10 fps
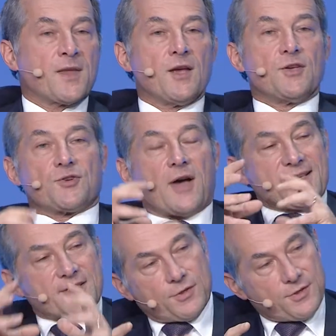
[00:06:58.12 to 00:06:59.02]
So
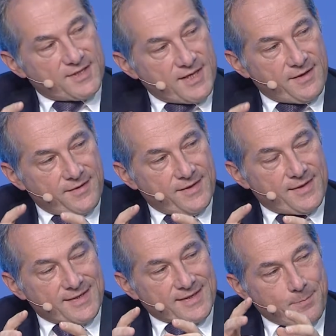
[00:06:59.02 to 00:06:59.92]
as you can see,
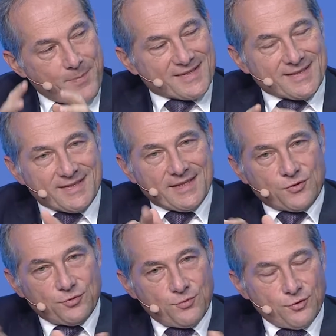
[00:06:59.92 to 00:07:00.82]
this capacity
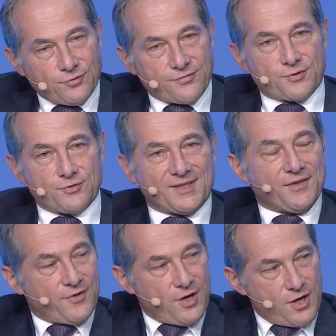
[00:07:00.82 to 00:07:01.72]
to move, to
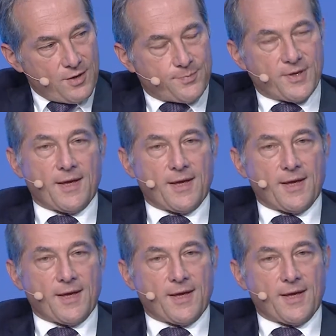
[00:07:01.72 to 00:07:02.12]
develop,